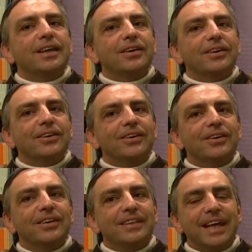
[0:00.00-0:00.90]

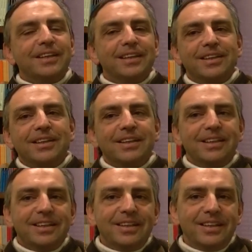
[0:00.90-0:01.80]
uh,
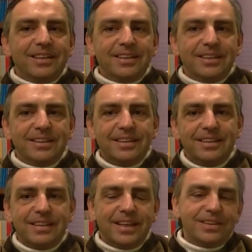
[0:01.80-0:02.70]
than
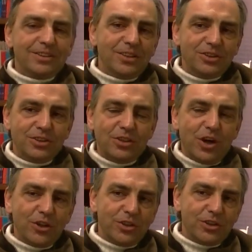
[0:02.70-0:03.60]
than the
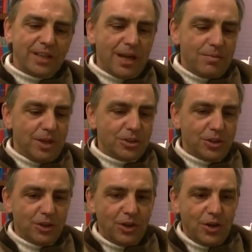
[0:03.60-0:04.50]
other
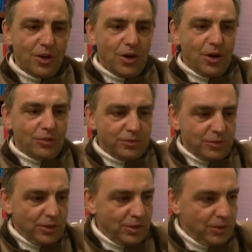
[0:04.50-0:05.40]
dimension of
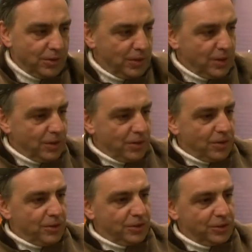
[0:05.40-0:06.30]
uh, uh,
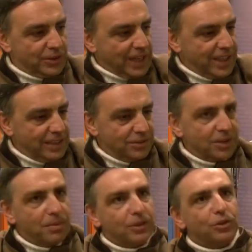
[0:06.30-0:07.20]
the
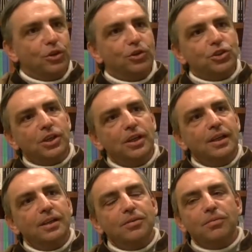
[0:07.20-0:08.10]
scientific methodology.
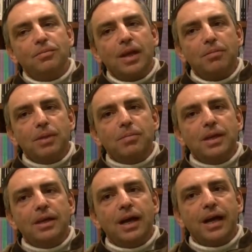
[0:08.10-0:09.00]

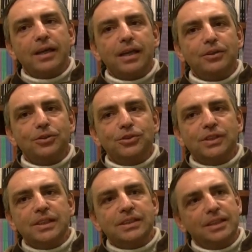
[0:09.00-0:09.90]
Maybe I can use
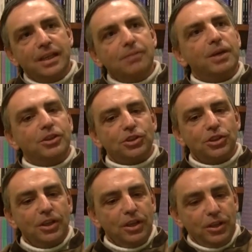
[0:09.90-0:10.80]
this
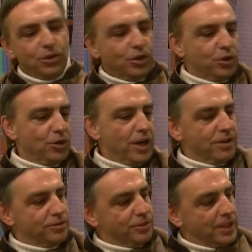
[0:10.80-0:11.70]
image. You, you
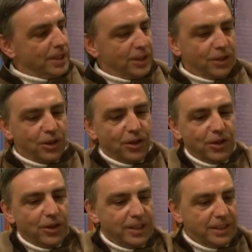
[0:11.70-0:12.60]
have
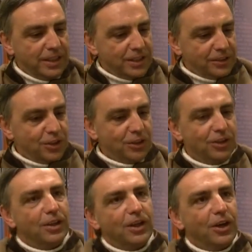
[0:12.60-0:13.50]
uh, here
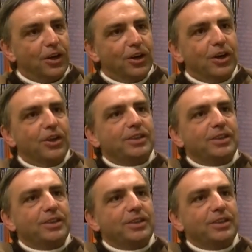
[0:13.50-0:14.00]
uh, uh, a